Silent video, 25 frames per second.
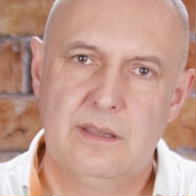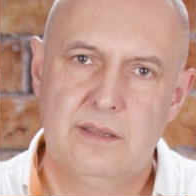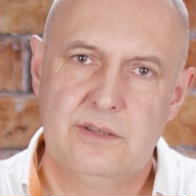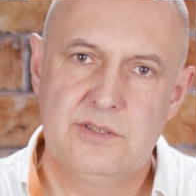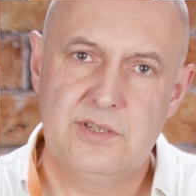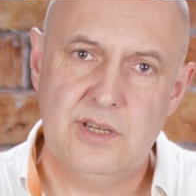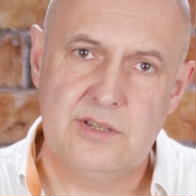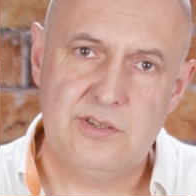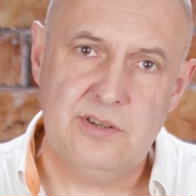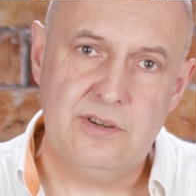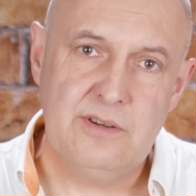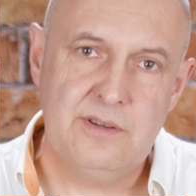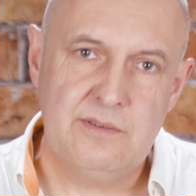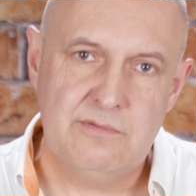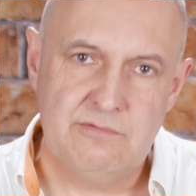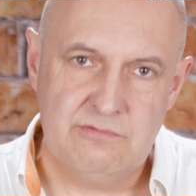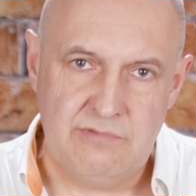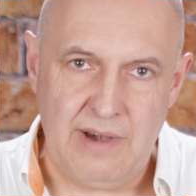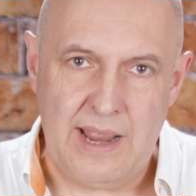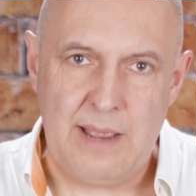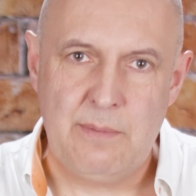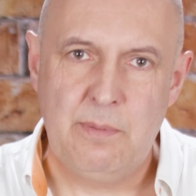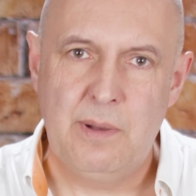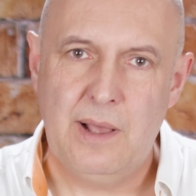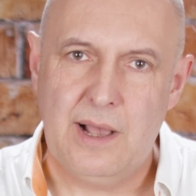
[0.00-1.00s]
So to
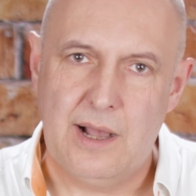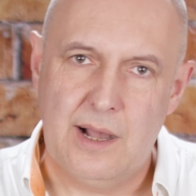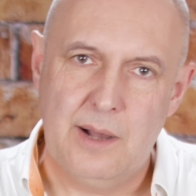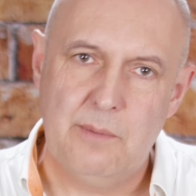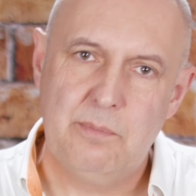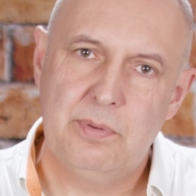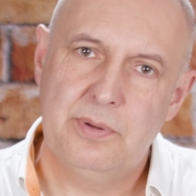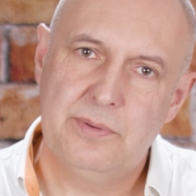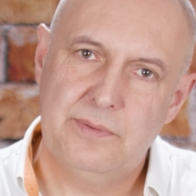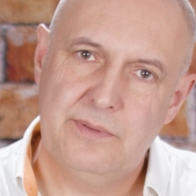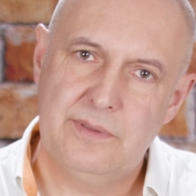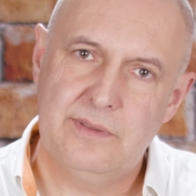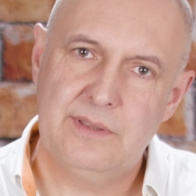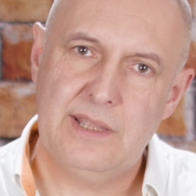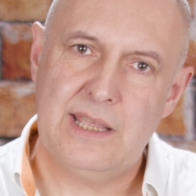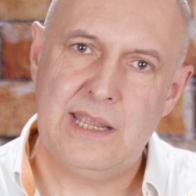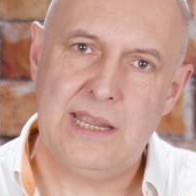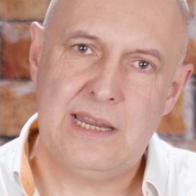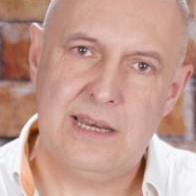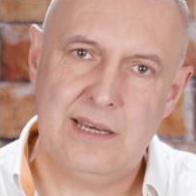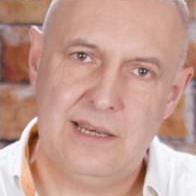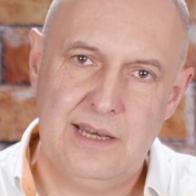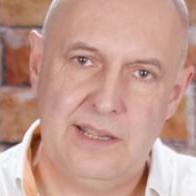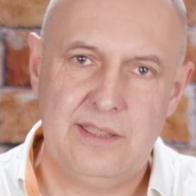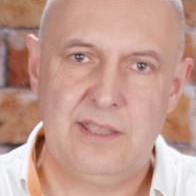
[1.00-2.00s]
wrap up,
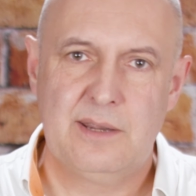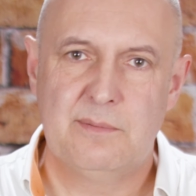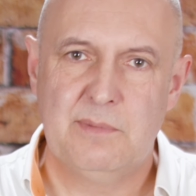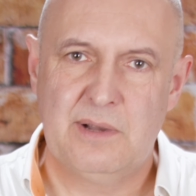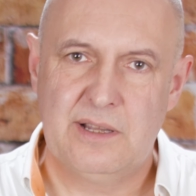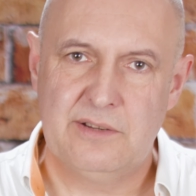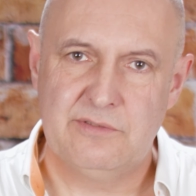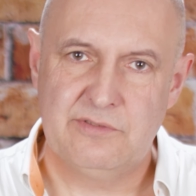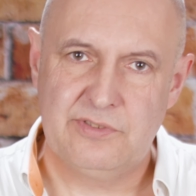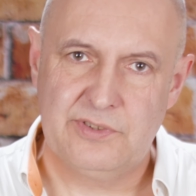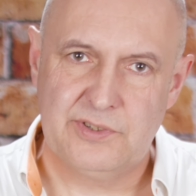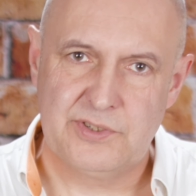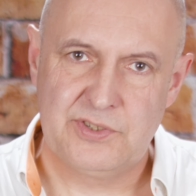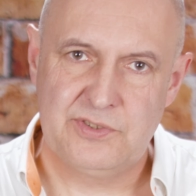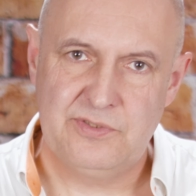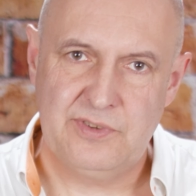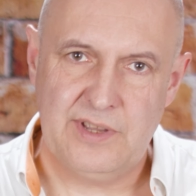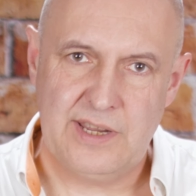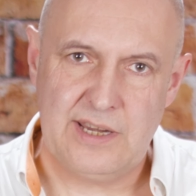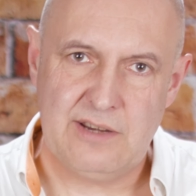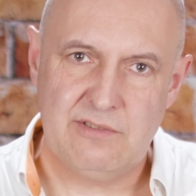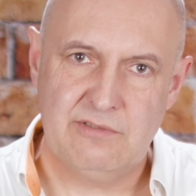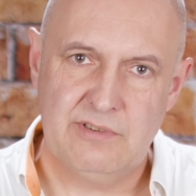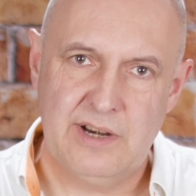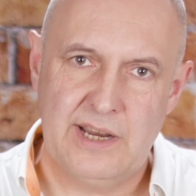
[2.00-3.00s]
the lithium iron
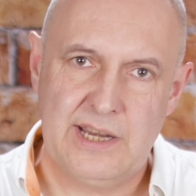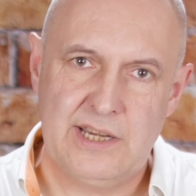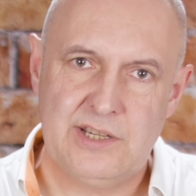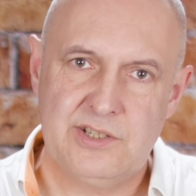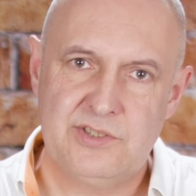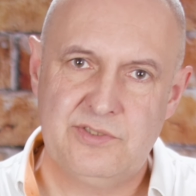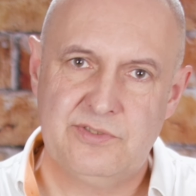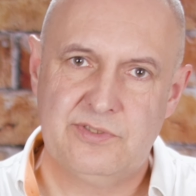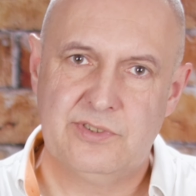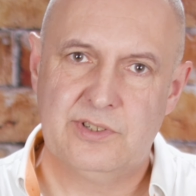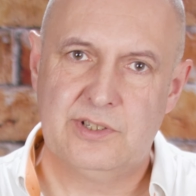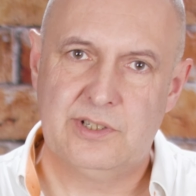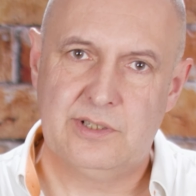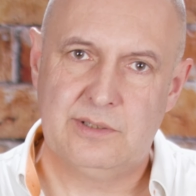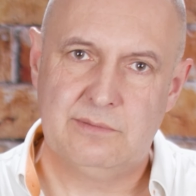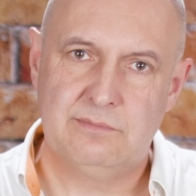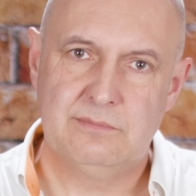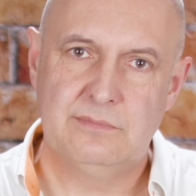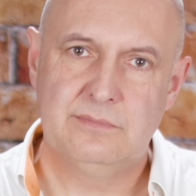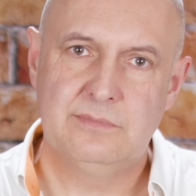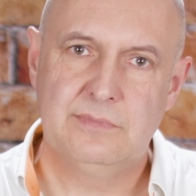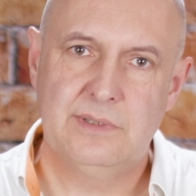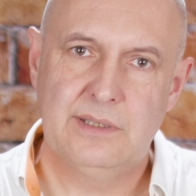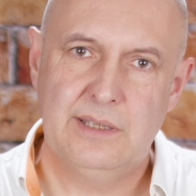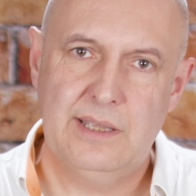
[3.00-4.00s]
phosphate range
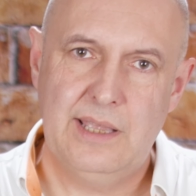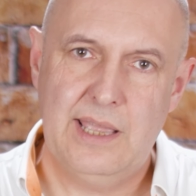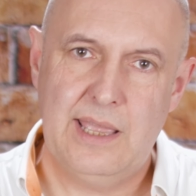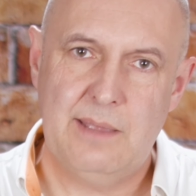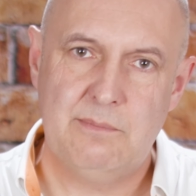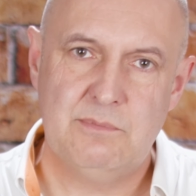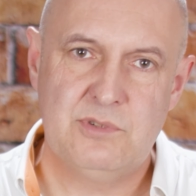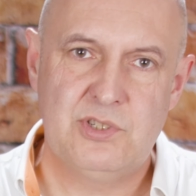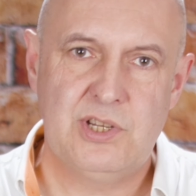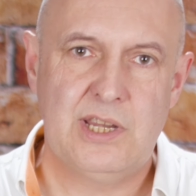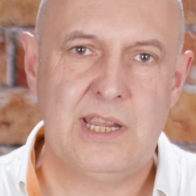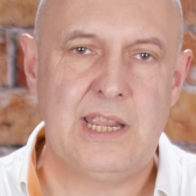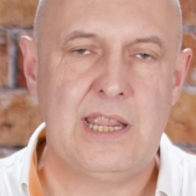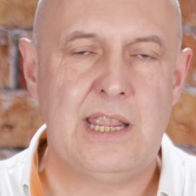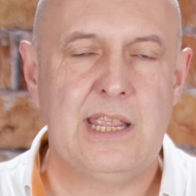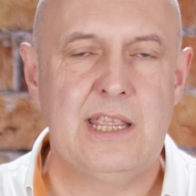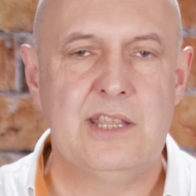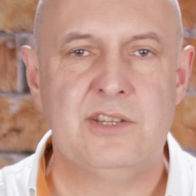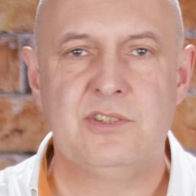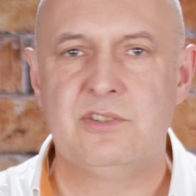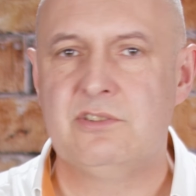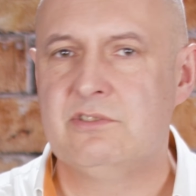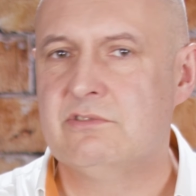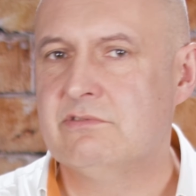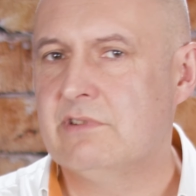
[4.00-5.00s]
from MG
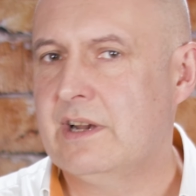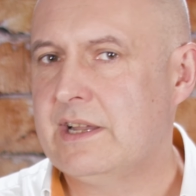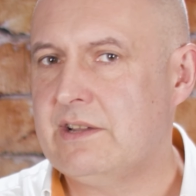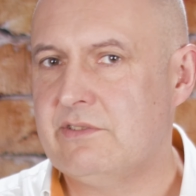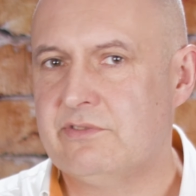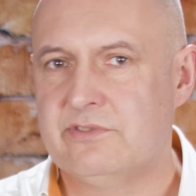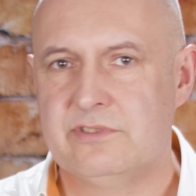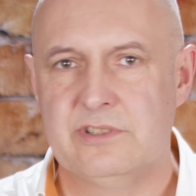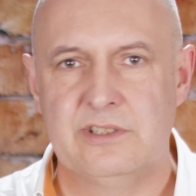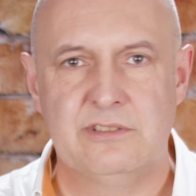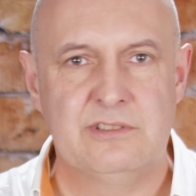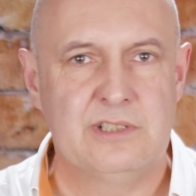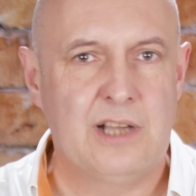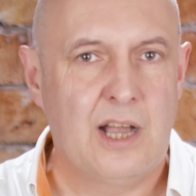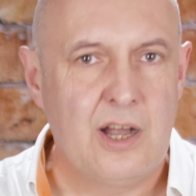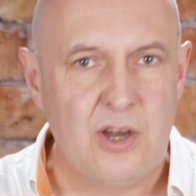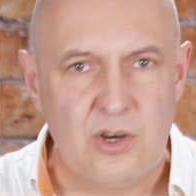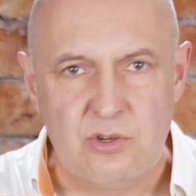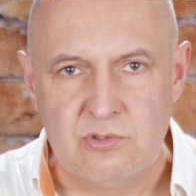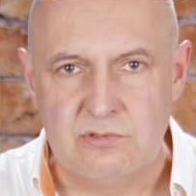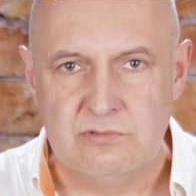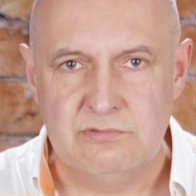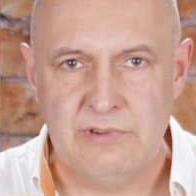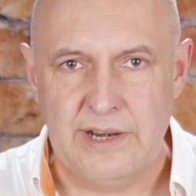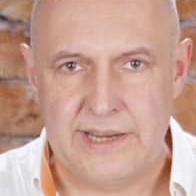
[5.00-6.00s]
is great for a
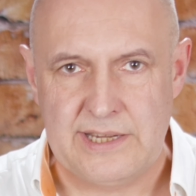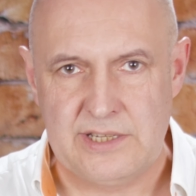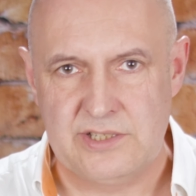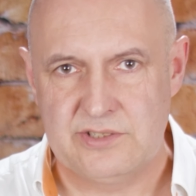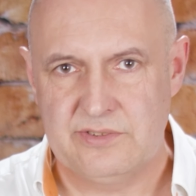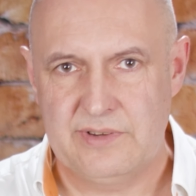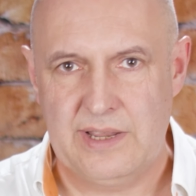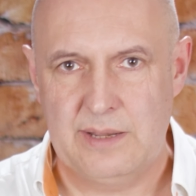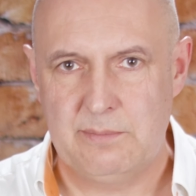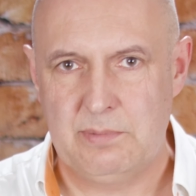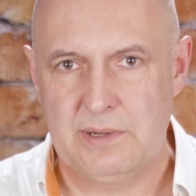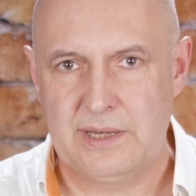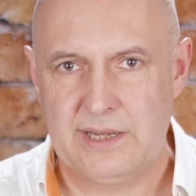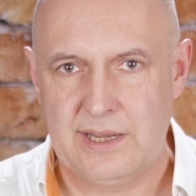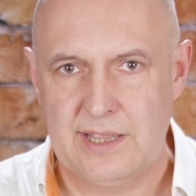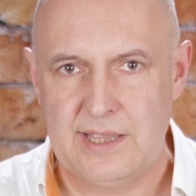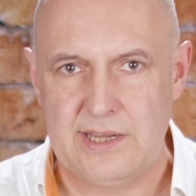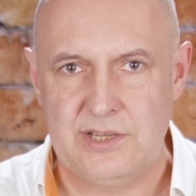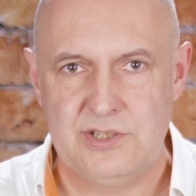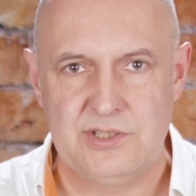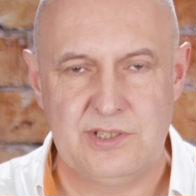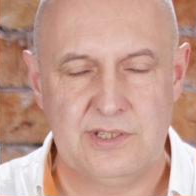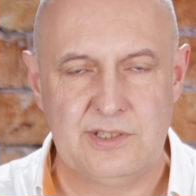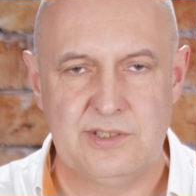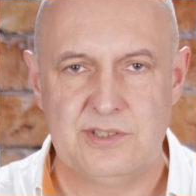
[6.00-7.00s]
whole range of
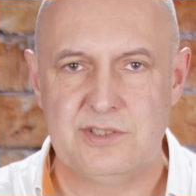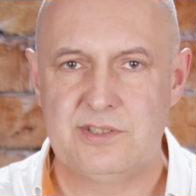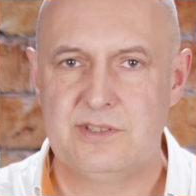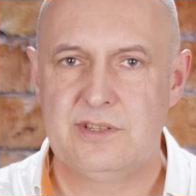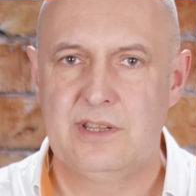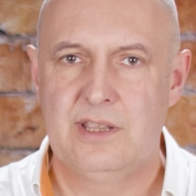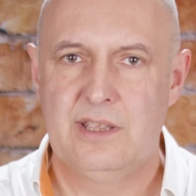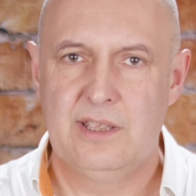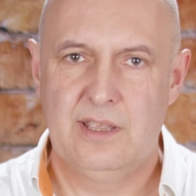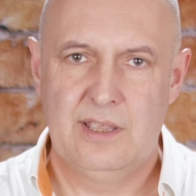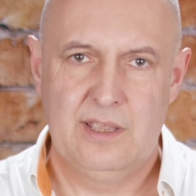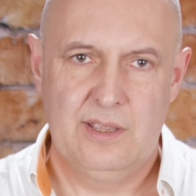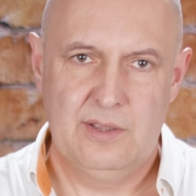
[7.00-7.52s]
applications.